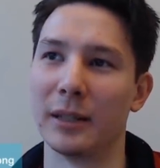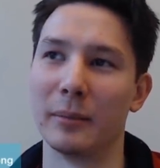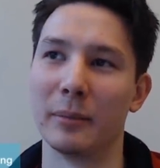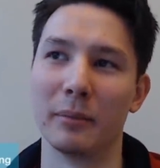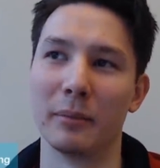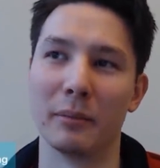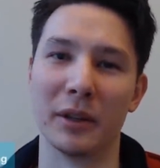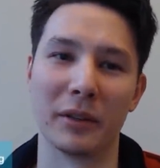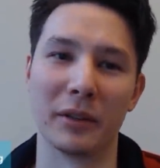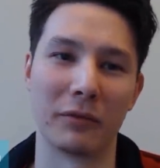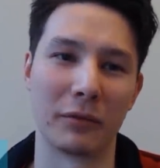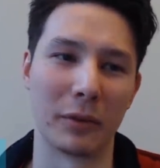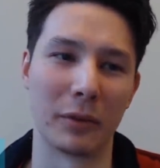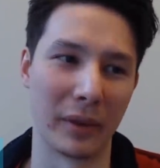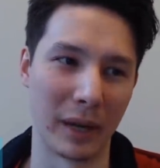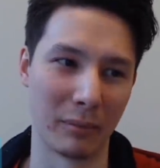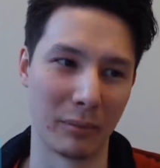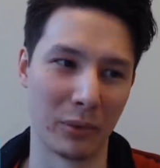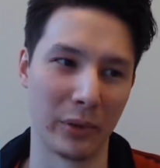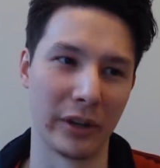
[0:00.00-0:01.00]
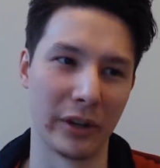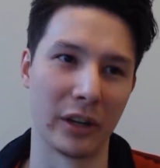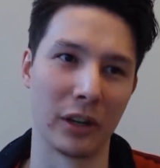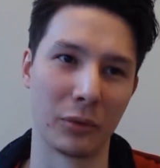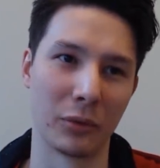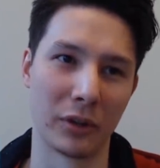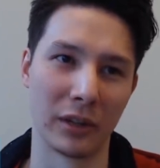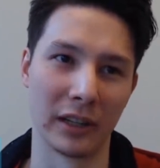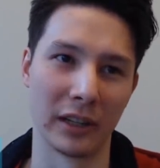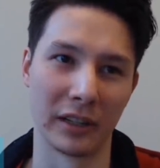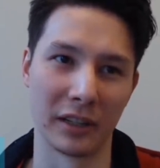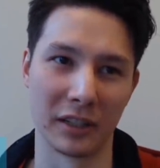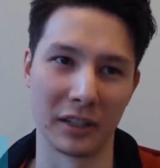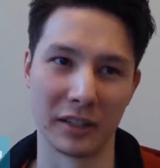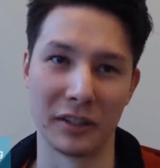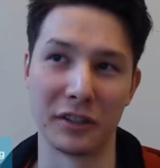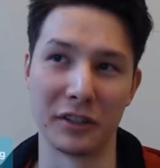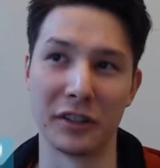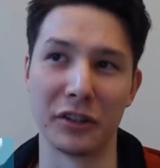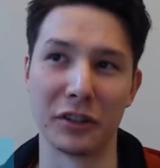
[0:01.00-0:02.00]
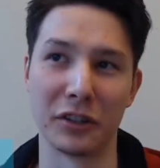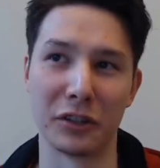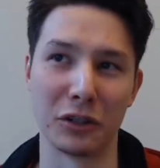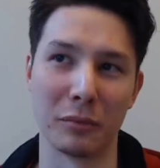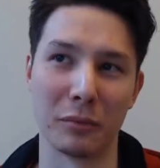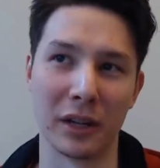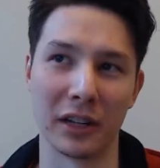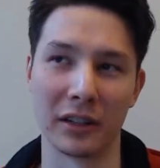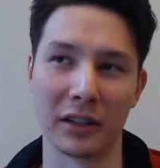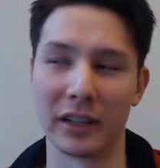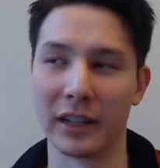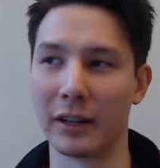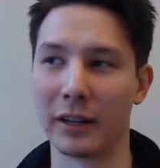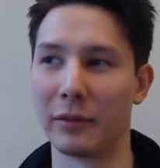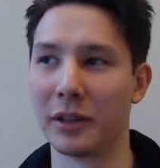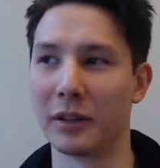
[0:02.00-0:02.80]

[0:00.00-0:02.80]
Um, but from that point onward, like the decisions you make,